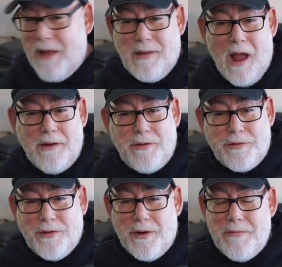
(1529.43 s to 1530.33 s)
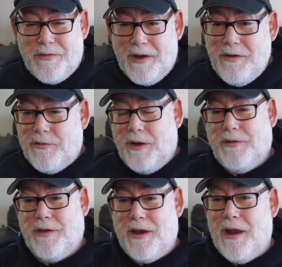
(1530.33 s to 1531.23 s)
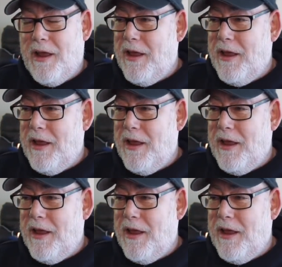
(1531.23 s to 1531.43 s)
I just thought it was interesting.